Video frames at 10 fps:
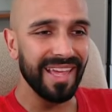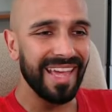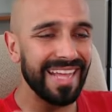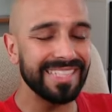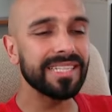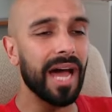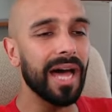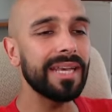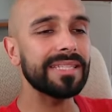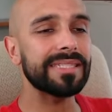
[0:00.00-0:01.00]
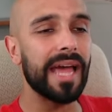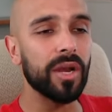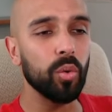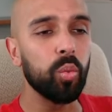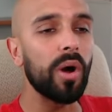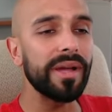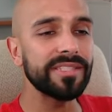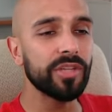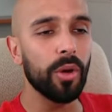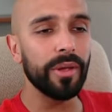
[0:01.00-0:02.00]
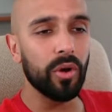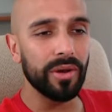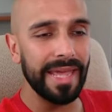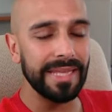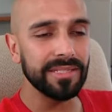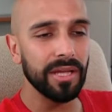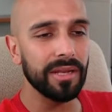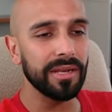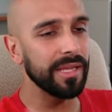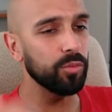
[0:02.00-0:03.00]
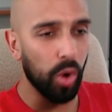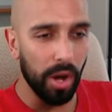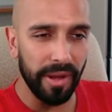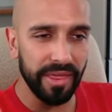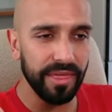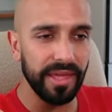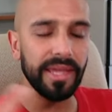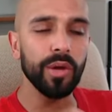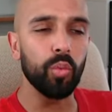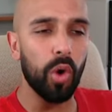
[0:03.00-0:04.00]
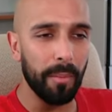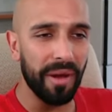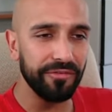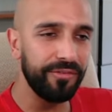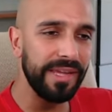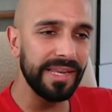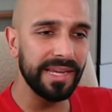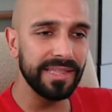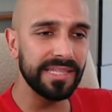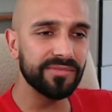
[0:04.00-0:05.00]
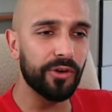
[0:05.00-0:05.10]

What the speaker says: It's to understand what is going on internally. What am I thinking? What am I feeling in this very